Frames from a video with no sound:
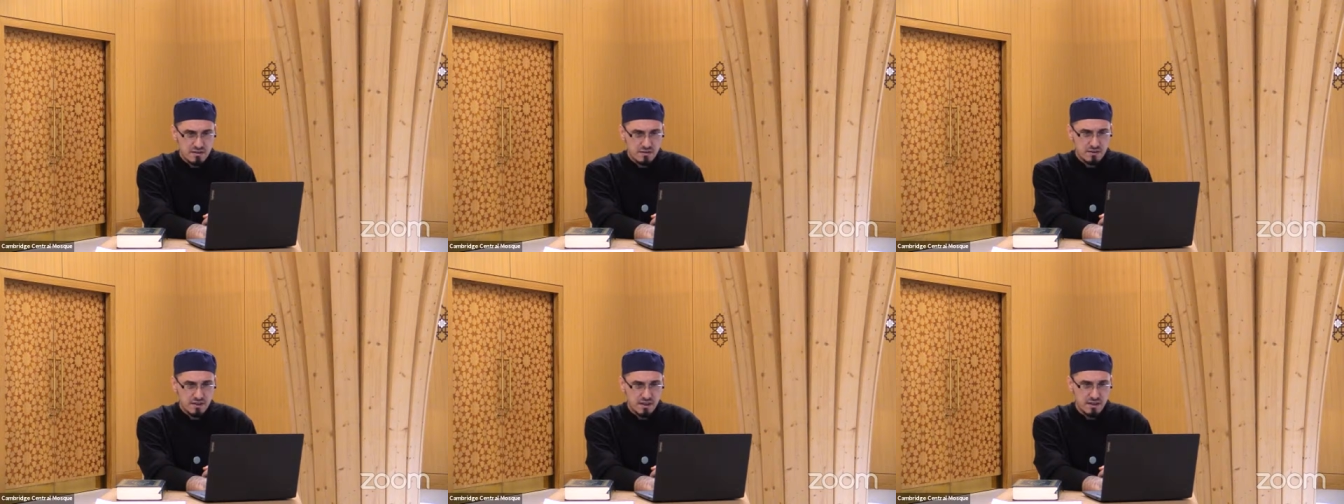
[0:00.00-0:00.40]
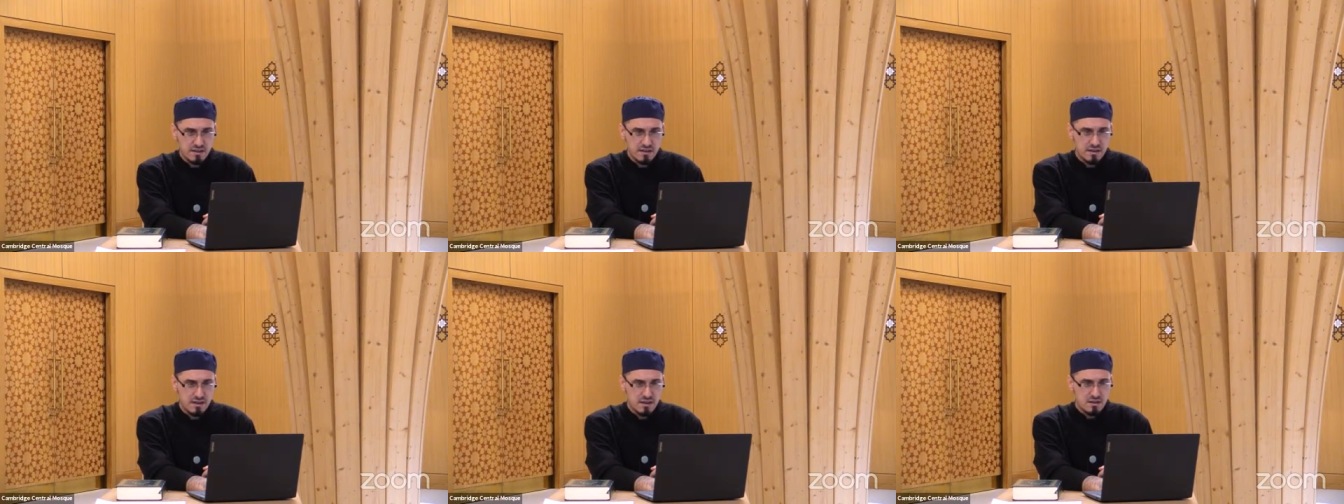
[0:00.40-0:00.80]

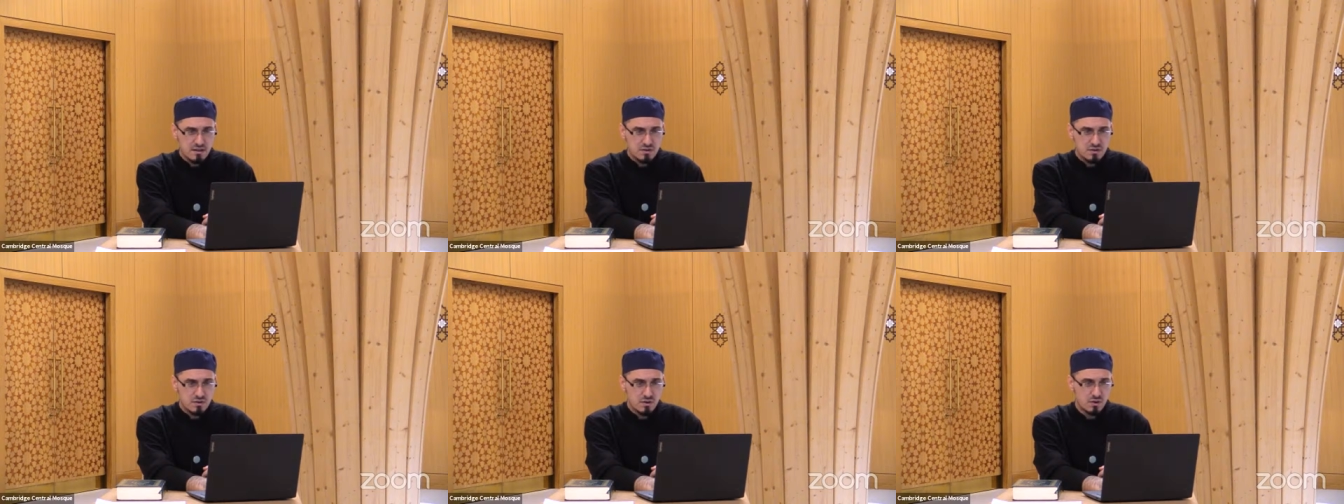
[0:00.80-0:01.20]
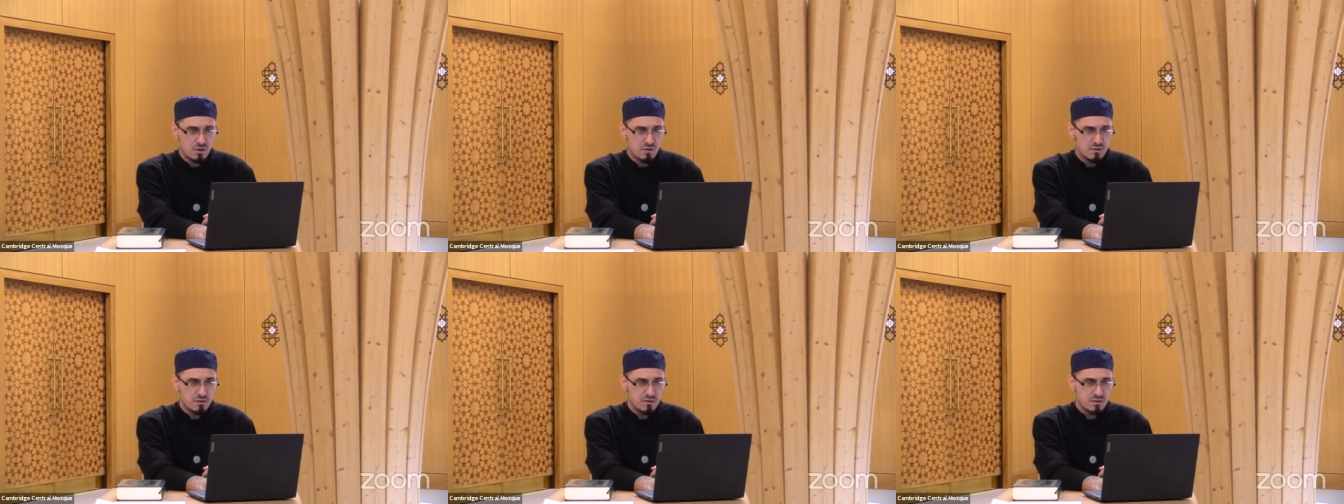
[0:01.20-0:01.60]
Okay,
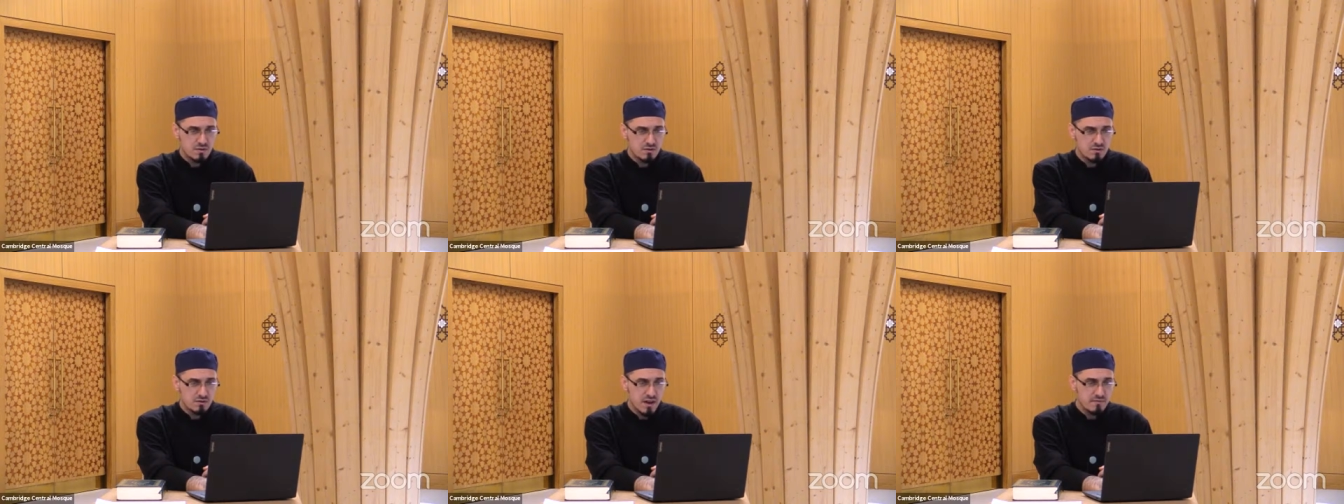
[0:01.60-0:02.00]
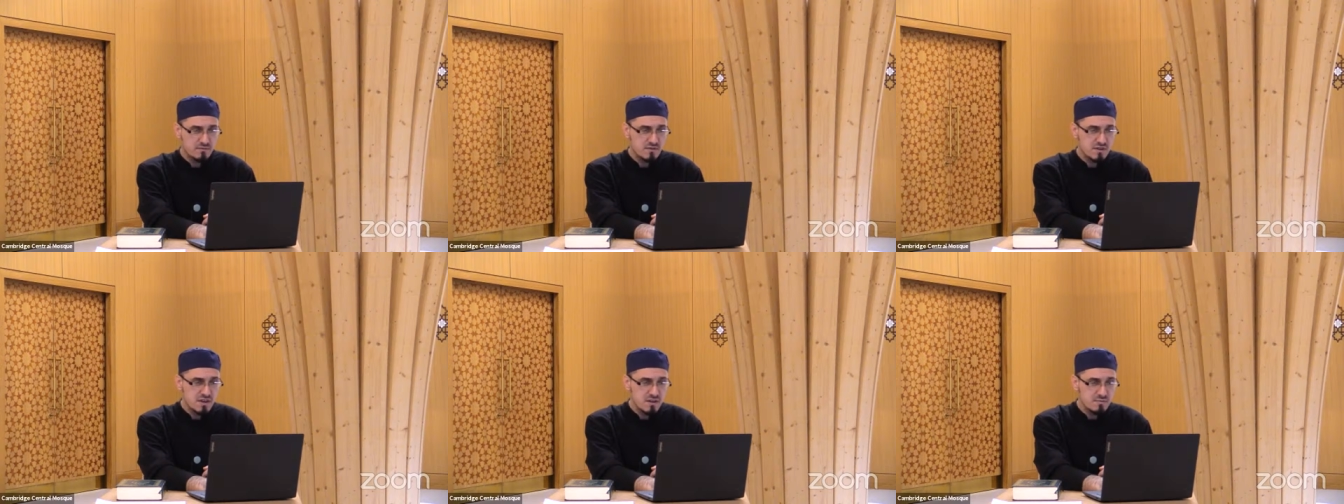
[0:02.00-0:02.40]
so you
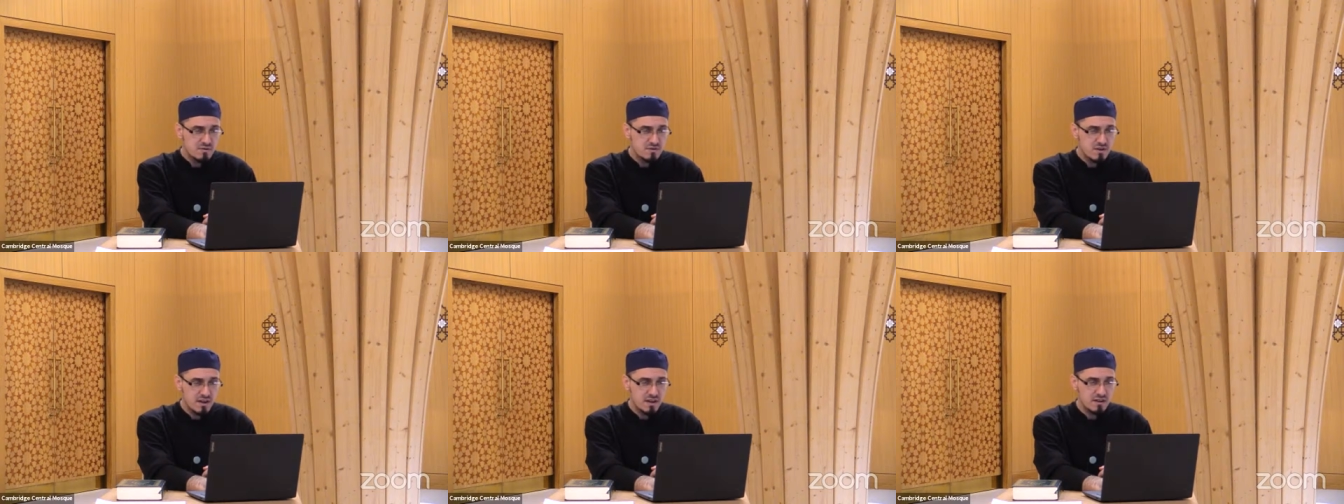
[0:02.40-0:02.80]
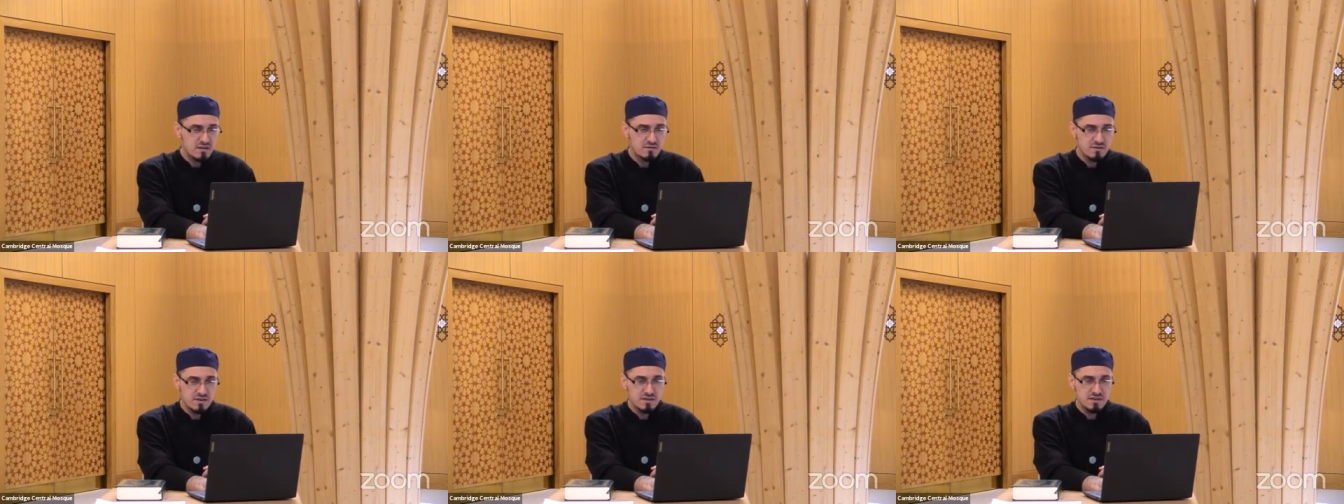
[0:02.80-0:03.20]
have to keep trying
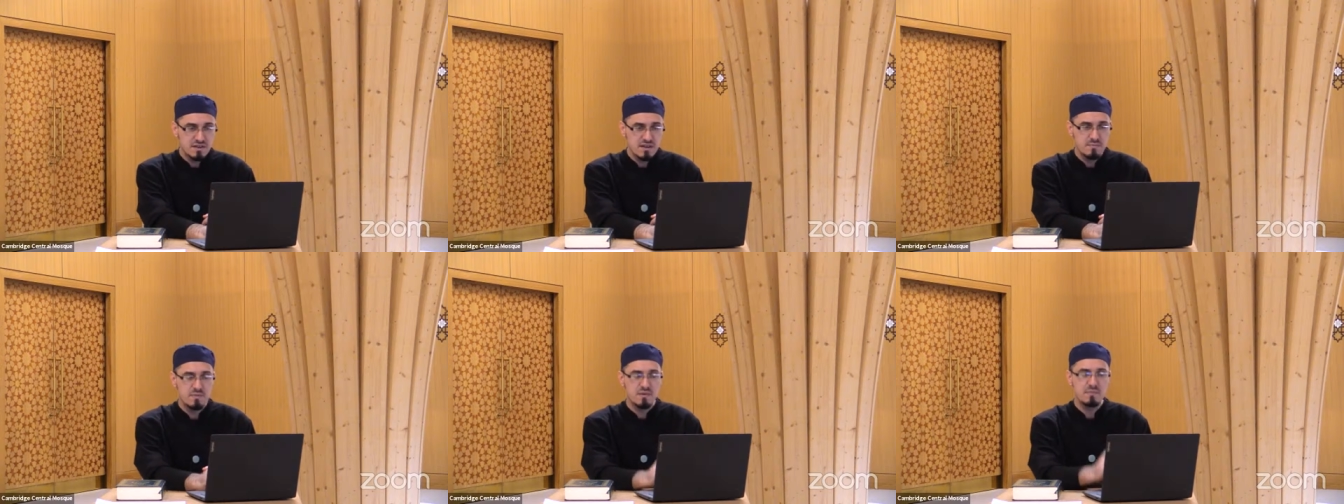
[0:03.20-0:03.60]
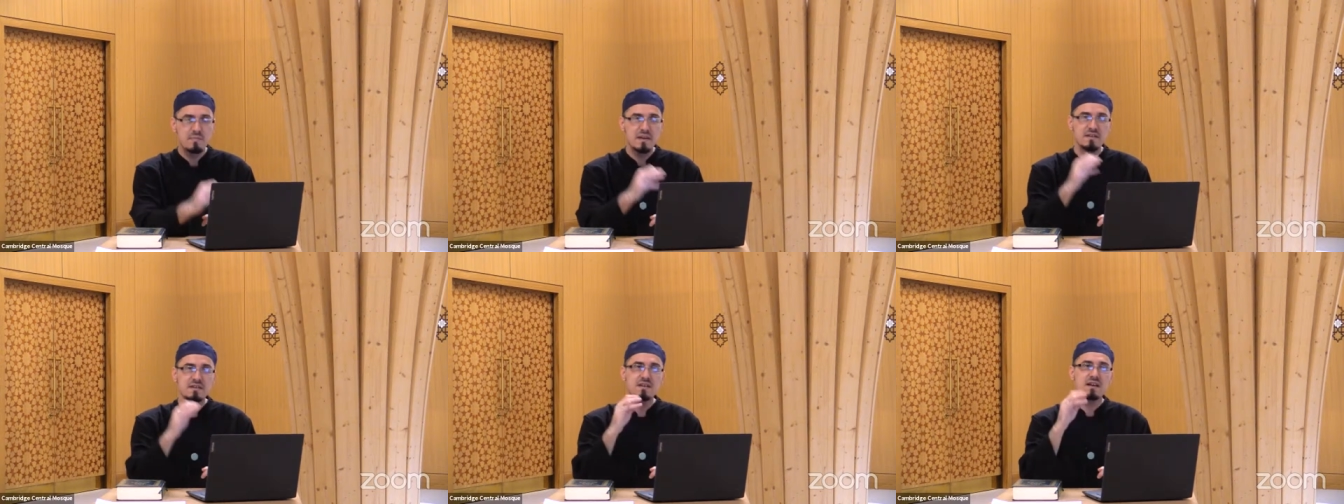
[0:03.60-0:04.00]
you know just keep
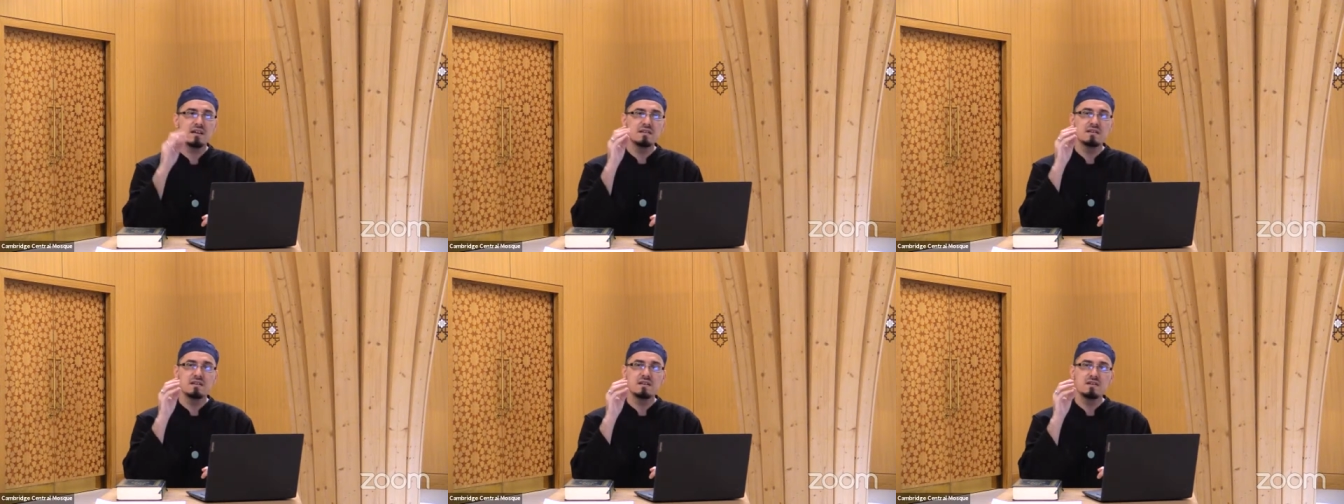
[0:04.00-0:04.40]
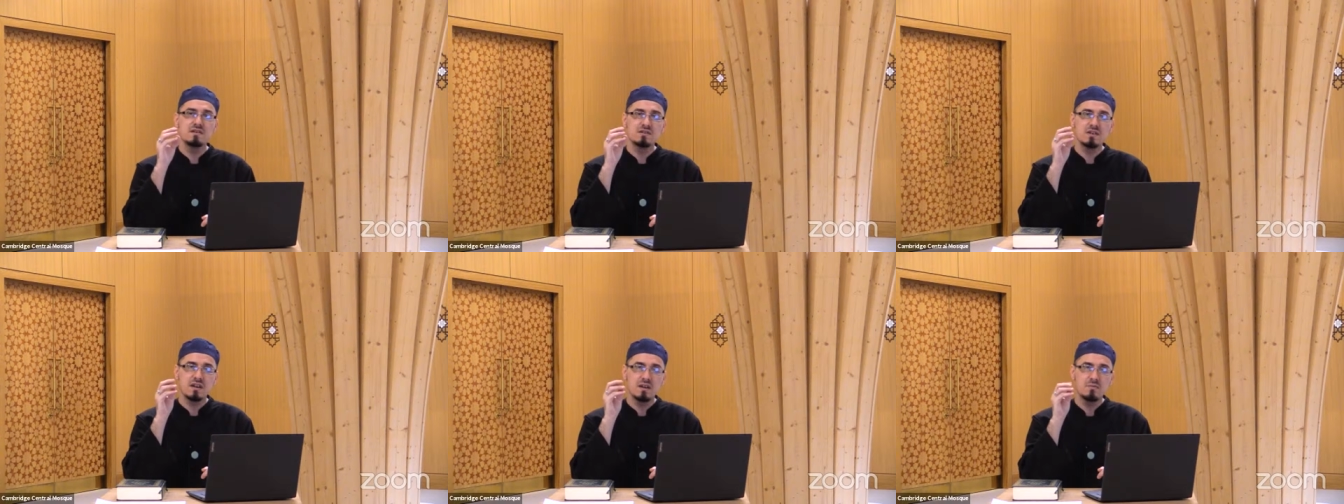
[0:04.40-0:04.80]
repenting until
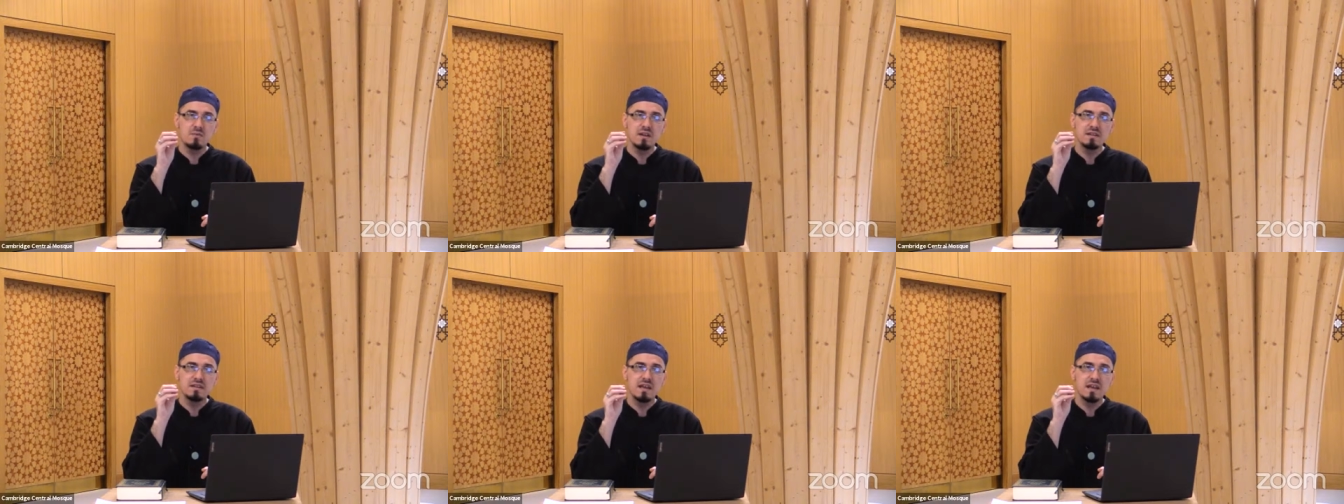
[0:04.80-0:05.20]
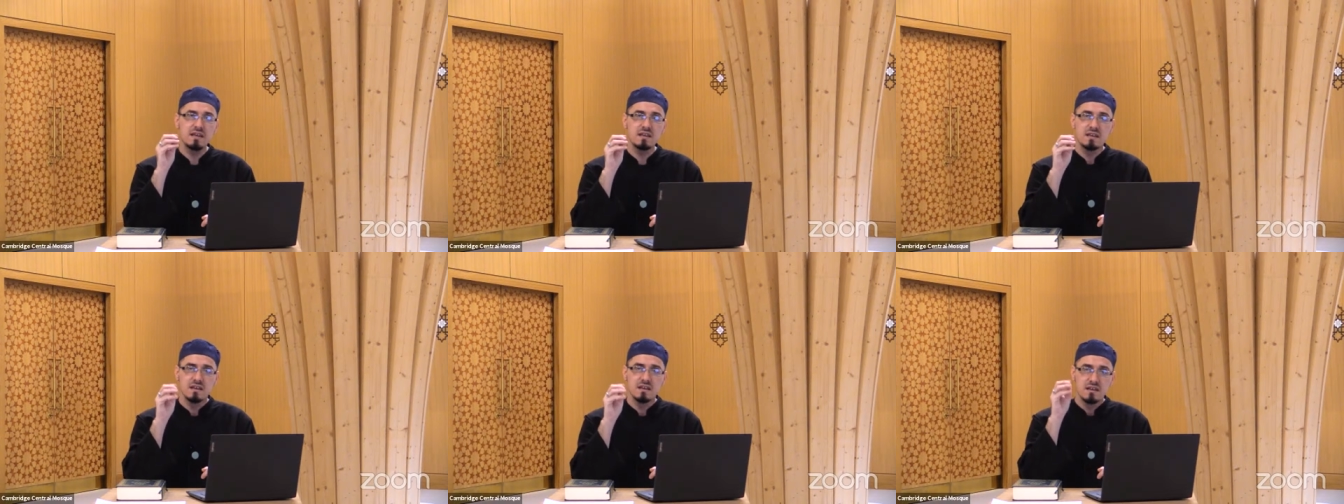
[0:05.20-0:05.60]
inshallah one day